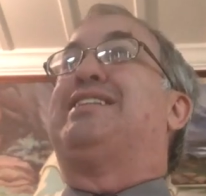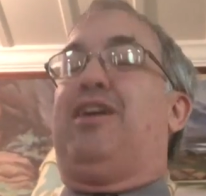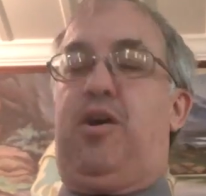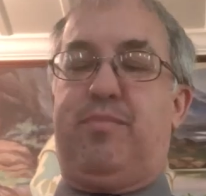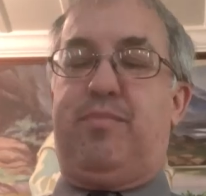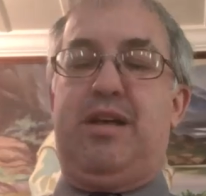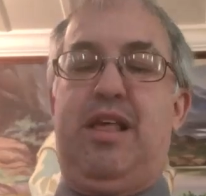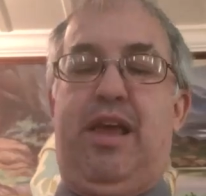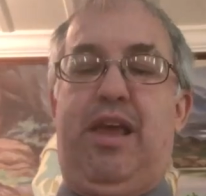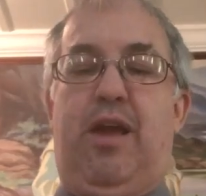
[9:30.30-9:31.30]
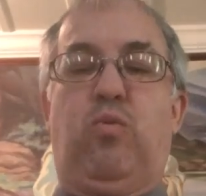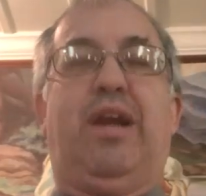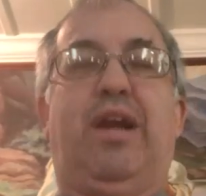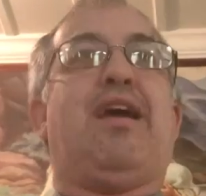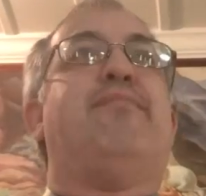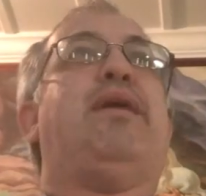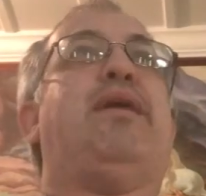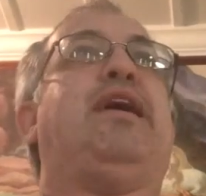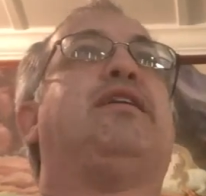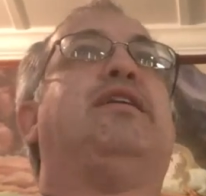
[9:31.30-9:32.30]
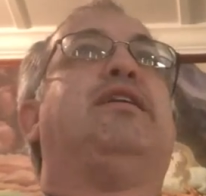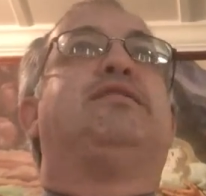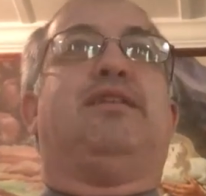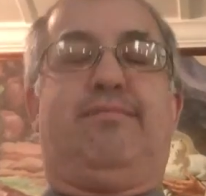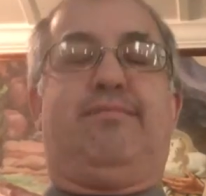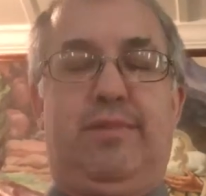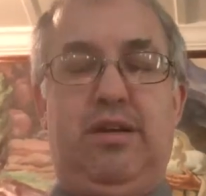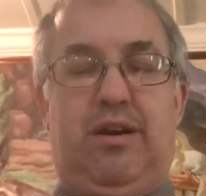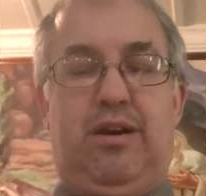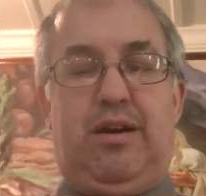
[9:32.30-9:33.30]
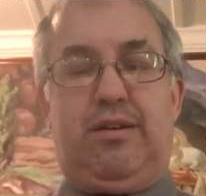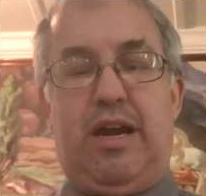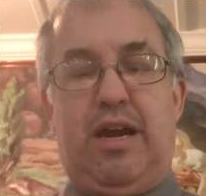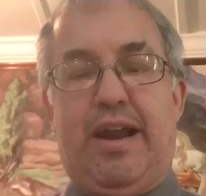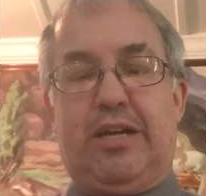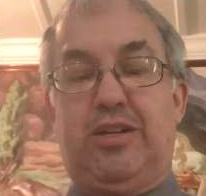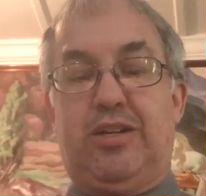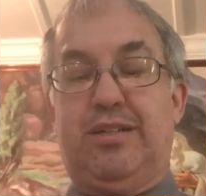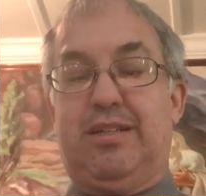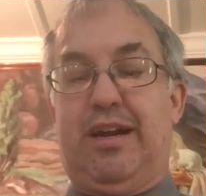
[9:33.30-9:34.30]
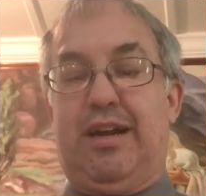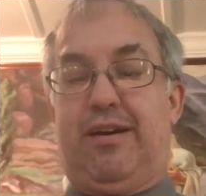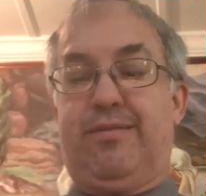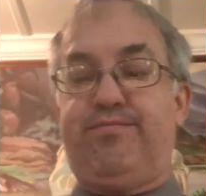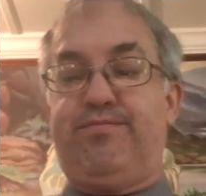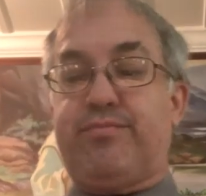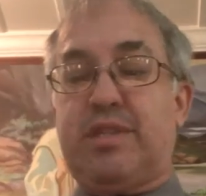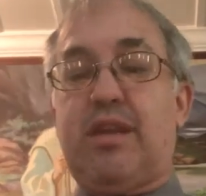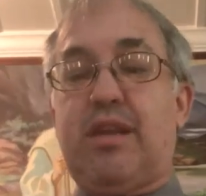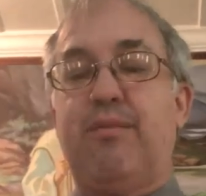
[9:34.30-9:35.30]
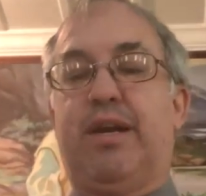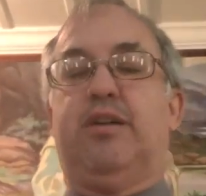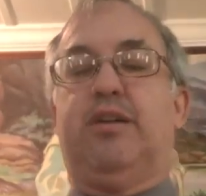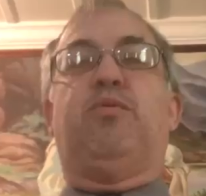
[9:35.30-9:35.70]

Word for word: come, and we can make uh, some uh, connections there because